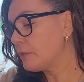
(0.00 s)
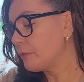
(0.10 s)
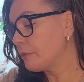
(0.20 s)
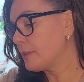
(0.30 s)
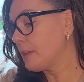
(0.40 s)

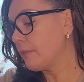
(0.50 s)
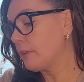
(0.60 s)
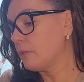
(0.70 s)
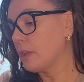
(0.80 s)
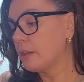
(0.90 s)
for saving
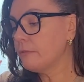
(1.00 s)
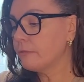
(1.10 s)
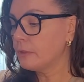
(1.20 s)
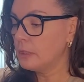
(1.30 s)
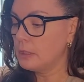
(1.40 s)
her life.
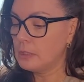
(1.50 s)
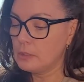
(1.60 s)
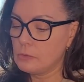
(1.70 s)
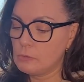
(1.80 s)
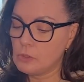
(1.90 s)

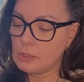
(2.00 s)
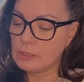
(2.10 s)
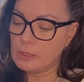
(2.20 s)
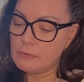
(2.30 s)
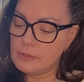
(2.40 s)
So she
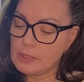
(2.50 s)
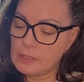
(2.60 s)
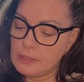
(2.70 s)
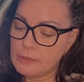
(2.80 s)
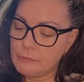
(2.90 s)
lives in
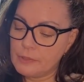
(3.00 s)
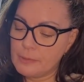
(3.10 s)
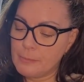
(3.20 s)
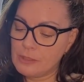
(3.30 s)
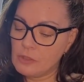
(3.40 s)
a different
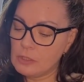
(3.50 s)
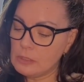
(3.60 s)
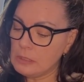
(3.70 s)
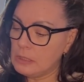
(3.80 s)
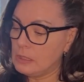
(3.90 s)
dimension,
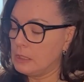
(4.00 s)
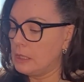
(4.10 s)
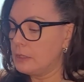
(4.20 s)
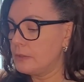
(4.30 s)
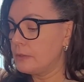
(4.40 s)

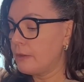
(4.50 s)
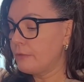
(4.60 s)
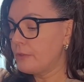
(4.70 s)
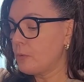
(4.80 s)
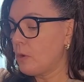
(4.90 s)
and every
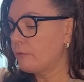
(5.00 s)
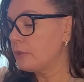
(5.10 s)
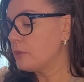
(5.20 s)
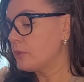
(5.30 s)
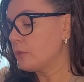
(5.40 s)
so often
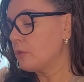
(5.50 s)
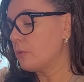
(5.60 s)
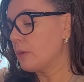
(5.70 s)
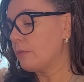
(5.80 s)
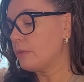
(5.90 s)
she'll
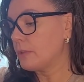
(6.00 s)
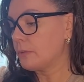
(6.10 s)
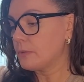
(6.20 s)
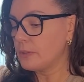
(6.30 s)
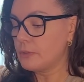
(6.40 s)
go and visit
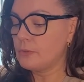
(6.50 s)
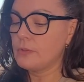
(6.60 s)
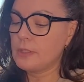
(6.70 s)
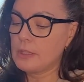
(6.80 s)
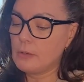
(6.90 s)
her sister,
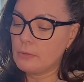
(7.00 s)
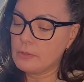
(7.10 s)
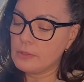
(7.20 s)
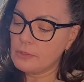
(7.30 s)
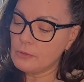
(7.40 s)
see how her
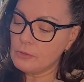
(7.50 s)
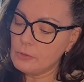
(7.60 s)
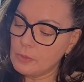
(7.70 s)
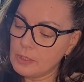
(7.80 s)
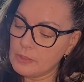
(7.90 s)
sister's
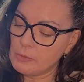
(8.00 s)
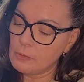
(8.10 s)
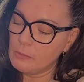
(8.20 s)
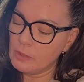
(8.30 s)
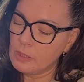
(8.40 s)
doing. So
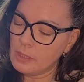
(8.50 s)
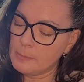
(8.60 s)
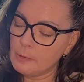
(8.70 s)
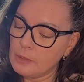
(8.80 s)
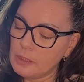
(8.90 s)
it's
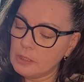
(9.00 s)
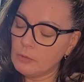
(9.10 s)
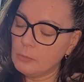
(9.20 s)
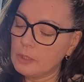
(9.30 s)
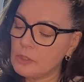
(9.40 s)
building her
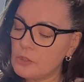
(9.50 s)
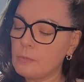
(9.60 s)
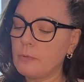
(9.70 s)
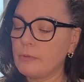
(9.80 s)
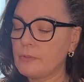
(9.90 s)
relationship
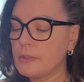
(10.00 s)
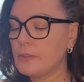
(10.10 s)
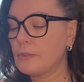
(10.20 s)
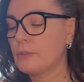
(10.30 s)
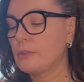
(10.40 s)
with her
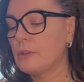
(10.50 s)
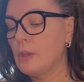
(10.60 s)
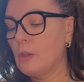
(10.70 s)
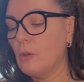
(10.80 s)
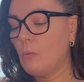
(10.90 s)
sister,
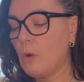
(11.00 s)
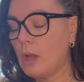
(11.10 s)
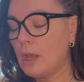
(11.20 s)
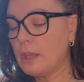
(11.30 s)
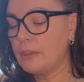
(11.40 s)

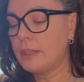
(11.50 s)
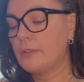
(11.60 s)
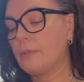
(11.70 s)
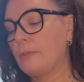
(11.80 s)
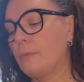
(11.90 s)
why things
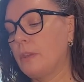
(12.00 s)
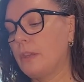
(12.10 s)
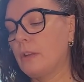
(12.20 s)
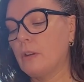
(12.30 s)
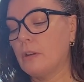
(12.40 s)
are the way
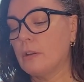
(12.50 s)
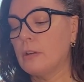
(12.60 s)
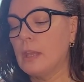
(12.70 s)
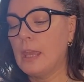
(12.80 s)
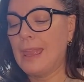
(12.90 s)
they are,
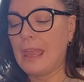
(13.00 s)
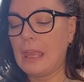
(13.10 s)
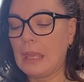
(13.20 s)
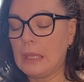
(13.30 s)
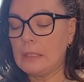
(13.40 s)

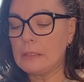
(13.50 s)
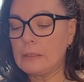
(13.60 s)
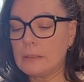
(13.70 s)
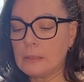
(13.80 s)
and